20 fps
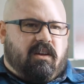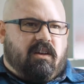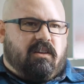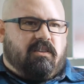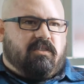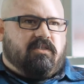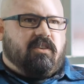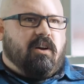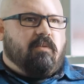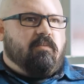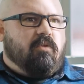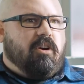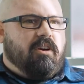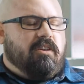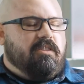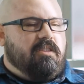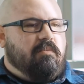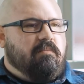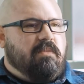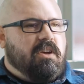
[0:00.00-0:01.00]
somewhere
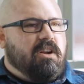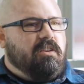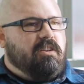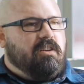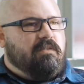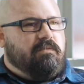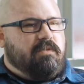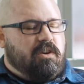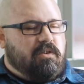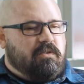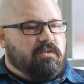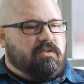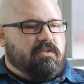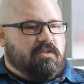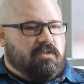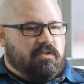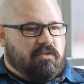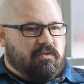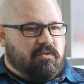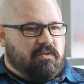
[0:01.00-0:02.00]
in the middle of those
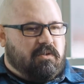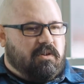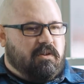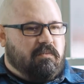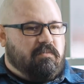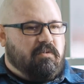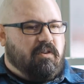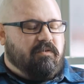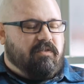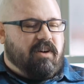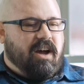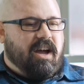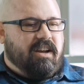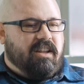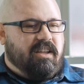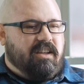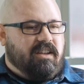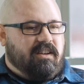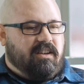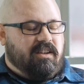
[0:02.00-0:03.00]
two,
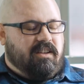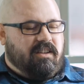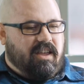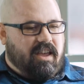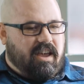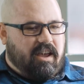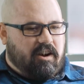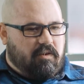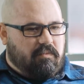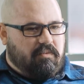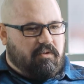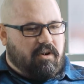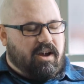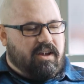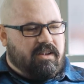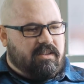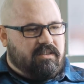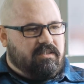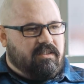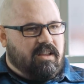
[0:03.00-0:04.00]
providing
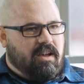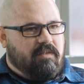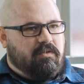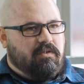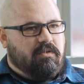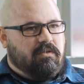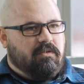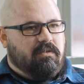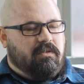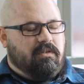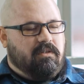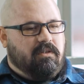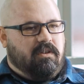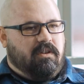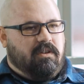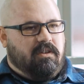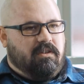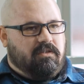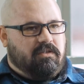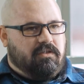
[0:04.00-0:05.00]
enterprise level
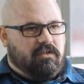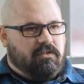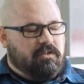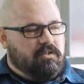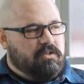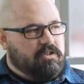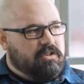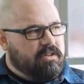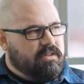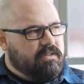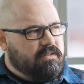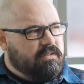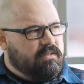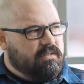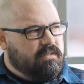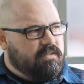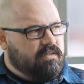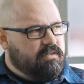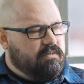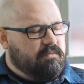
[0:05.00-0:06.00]

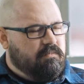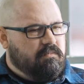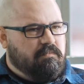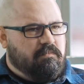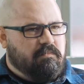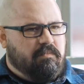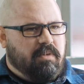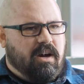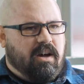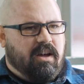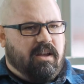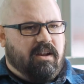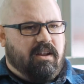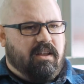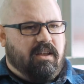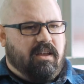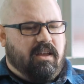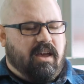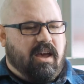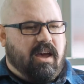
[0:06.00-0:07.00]
solutions,
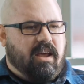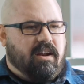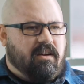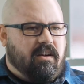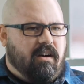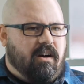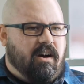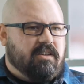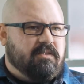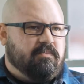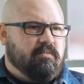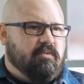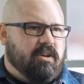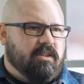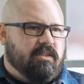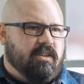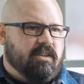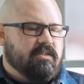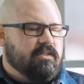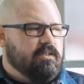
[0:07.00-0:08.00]
but at a cost
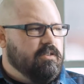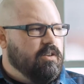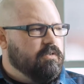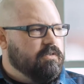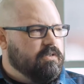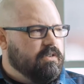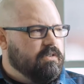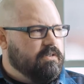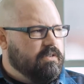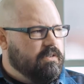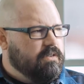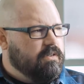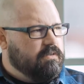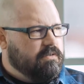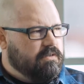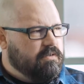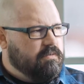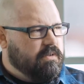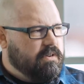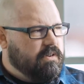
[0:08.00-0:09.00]
point that's closer to
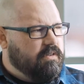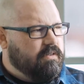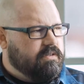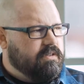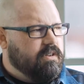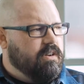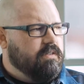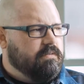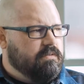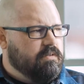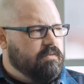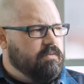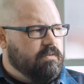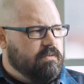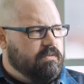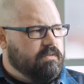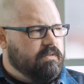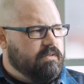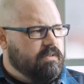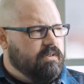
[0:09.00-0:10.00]
those do-it-yourself
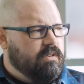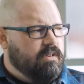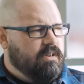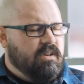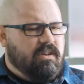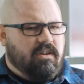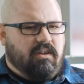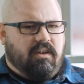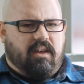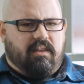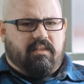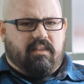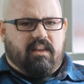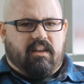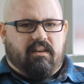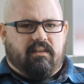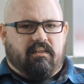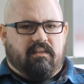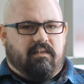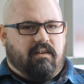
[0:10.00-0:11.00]
tools. And
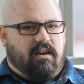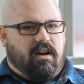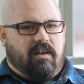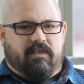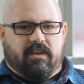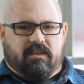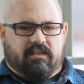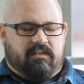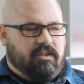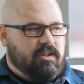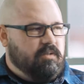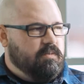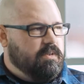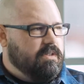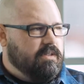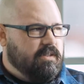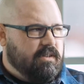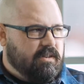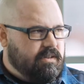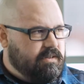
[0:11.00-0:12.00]
then obviously
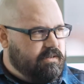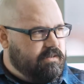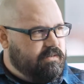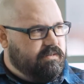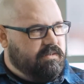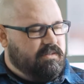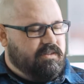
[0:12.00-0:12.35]
with the